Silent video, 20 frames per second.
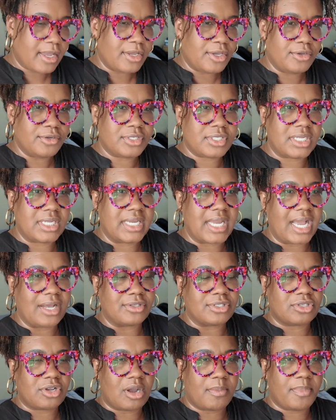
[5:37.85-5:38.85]
Usually
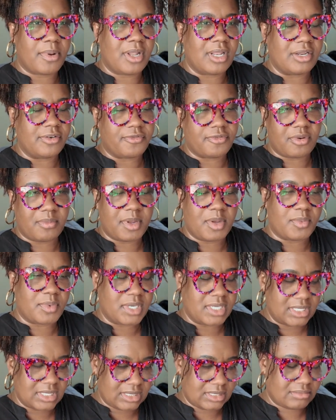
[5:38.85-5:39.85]
I'll start pulling from it
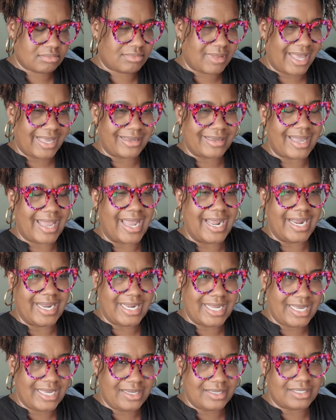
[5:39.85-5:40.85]
when it's like
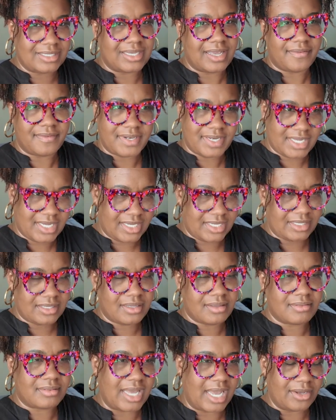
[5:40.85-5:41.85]
80,
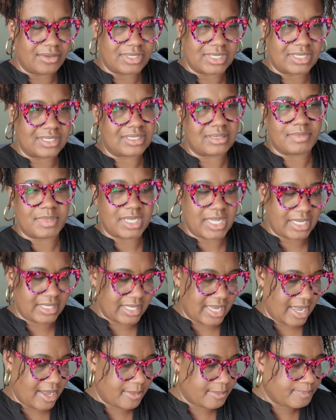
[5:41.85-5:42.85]
70,000, something like
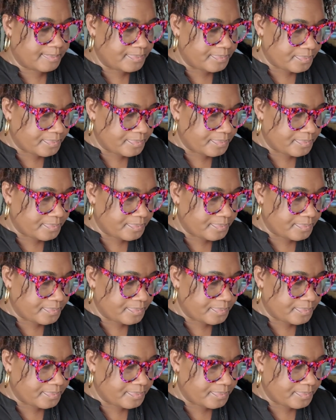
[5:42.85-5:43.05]
that.